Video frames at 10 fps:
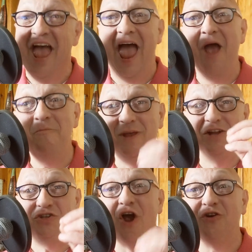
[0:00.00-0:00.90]
and be
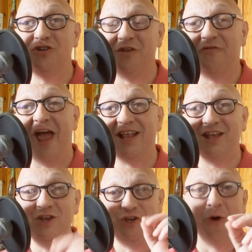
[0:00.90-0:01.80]
in charge of the fact
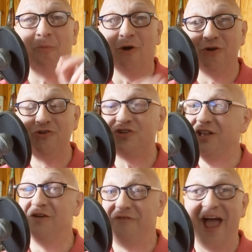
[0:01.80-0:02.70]
that you're
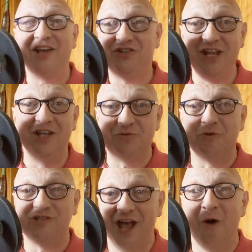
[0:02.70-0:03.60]
producing the vaccine that's
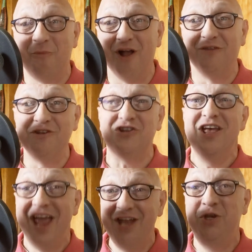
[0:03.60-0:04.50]
supposed to help all of us
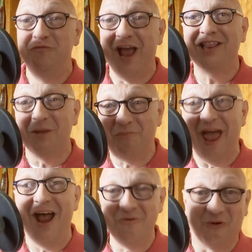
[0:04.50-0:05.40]
and you've got the
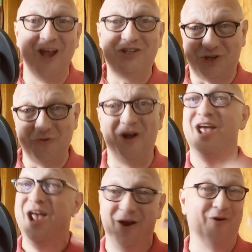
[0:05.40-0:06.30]
patent rights to it
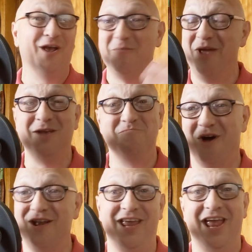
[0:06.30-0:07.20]
and are going to make
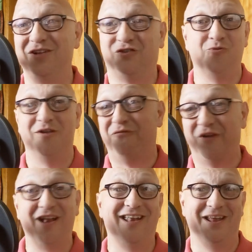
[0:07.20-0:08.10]
money into
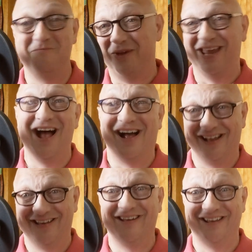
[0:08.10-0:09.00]
infinity and
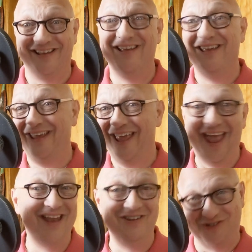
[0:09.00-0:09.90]
beyond.
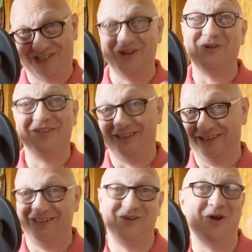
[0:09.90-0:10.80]
And you're still,
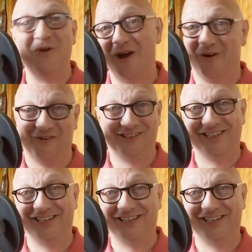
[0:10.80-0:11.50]
you don't know.